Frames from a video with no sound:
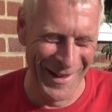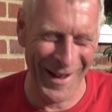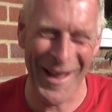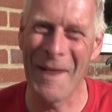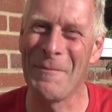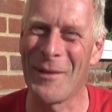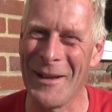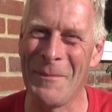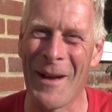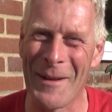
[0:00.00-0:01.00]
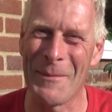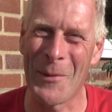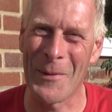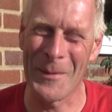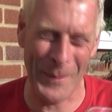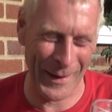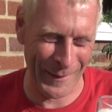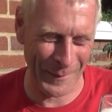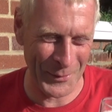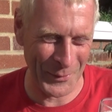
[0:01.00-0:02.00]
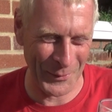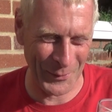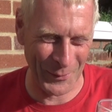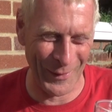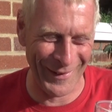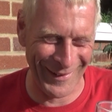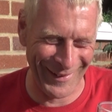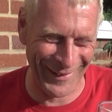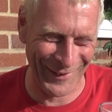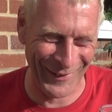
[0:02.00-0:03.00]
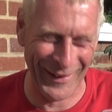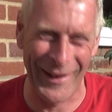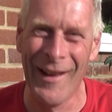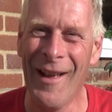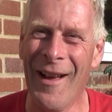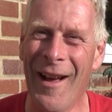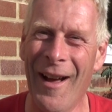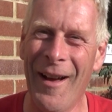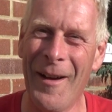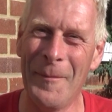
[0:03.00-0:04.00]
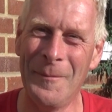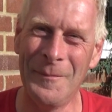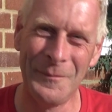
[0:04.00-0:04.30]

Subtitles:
I am pretty bad at pouring beer. I'm sure you'll agree. We'll